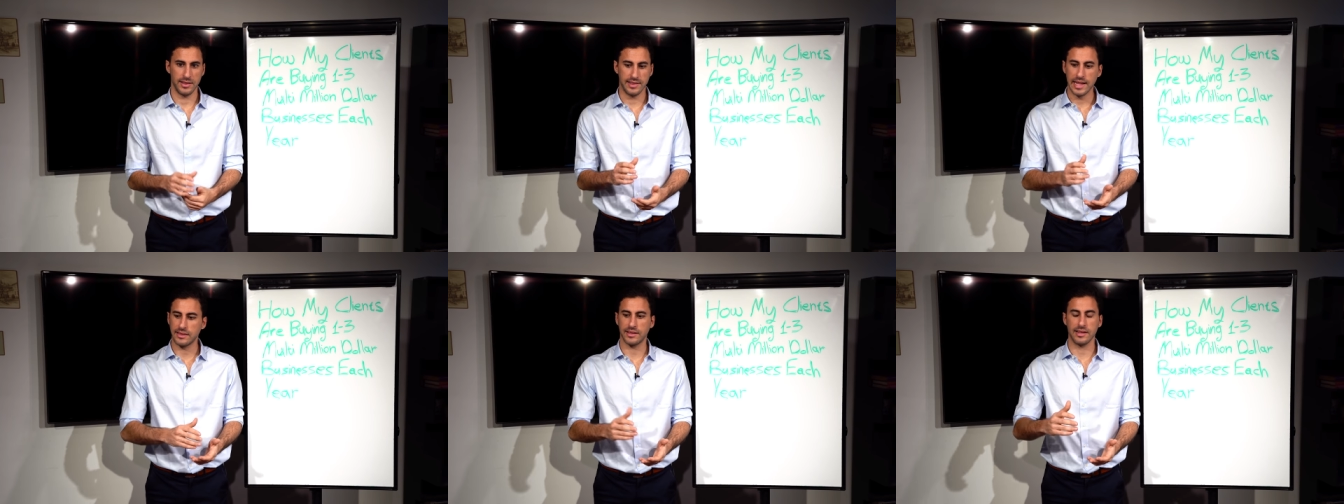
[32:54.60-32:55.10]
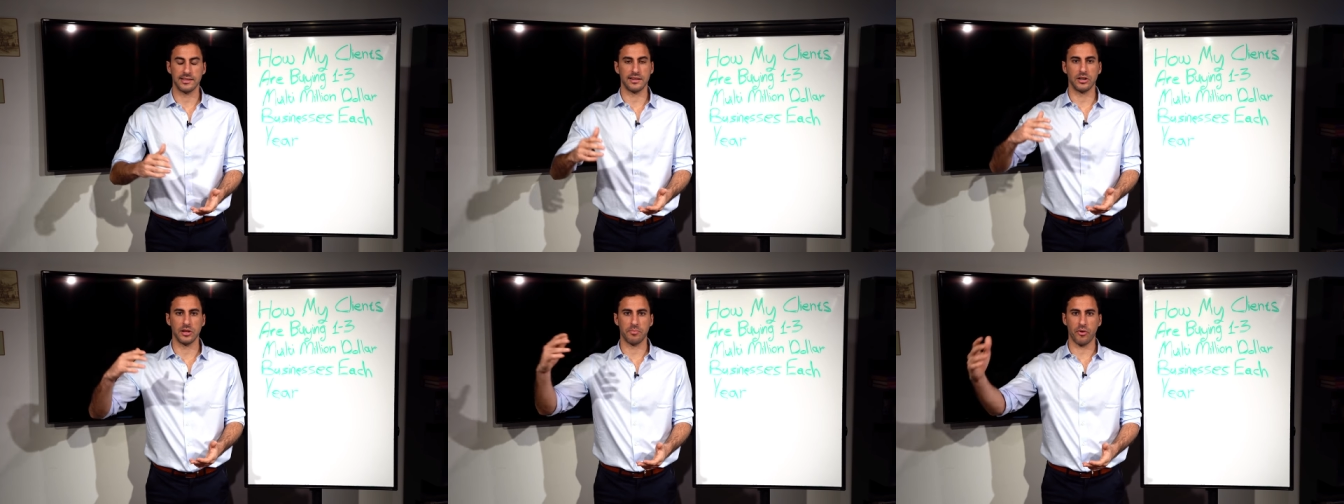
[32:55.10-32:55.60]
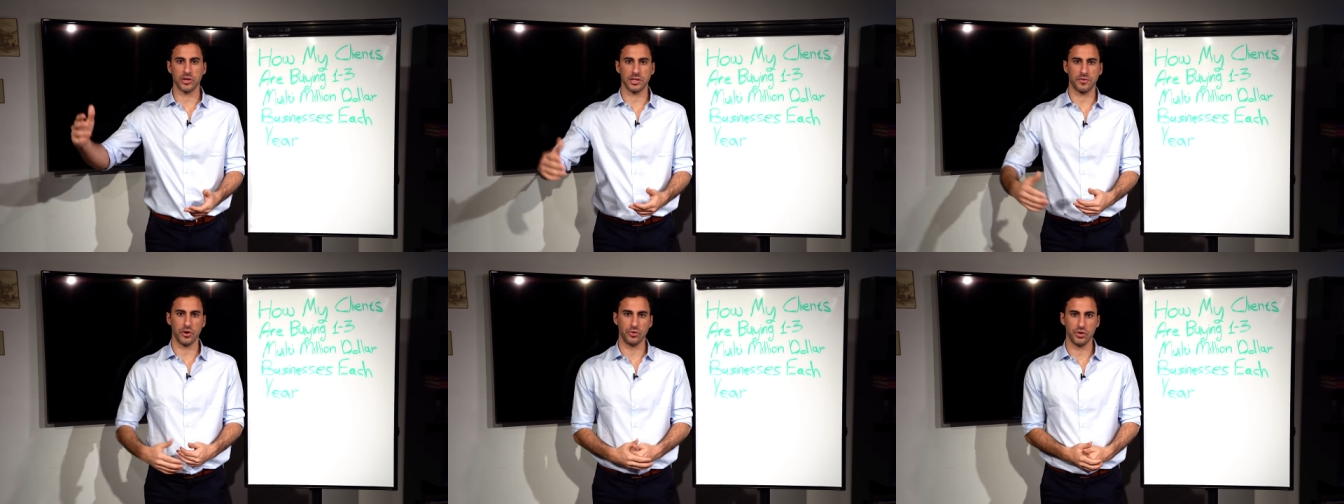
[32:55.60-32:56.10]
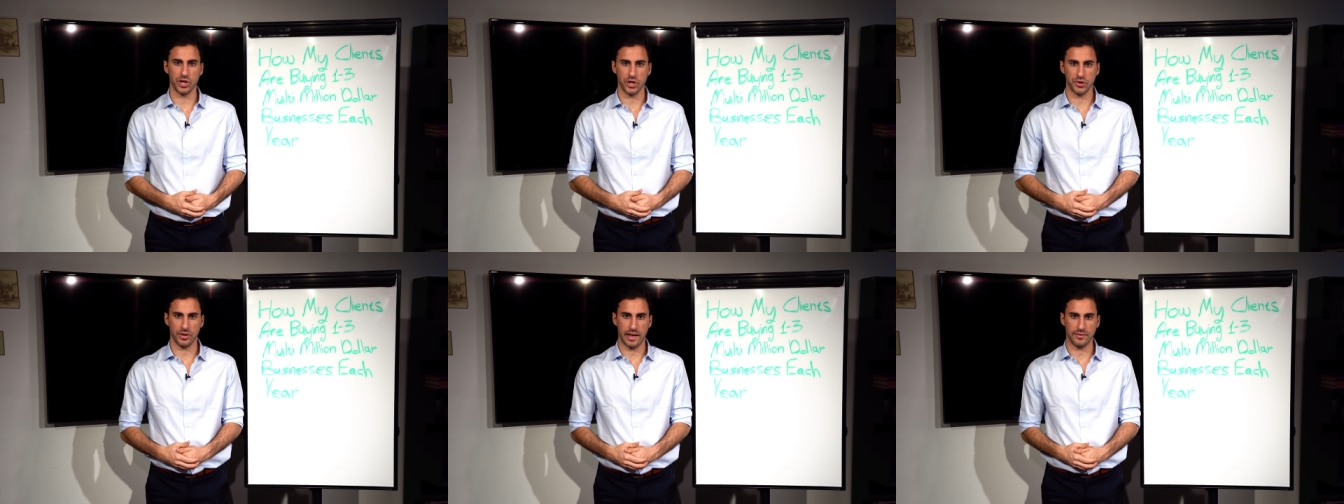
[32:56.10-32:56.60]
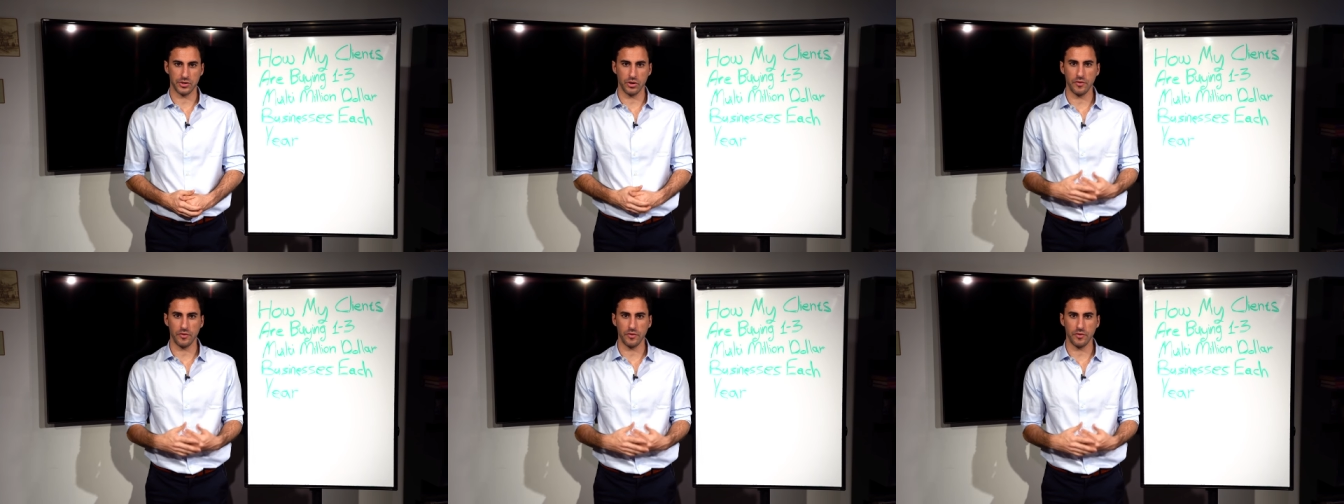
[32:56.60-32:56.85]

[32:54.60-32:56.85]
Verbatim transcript: And that can start a process for you to change your life.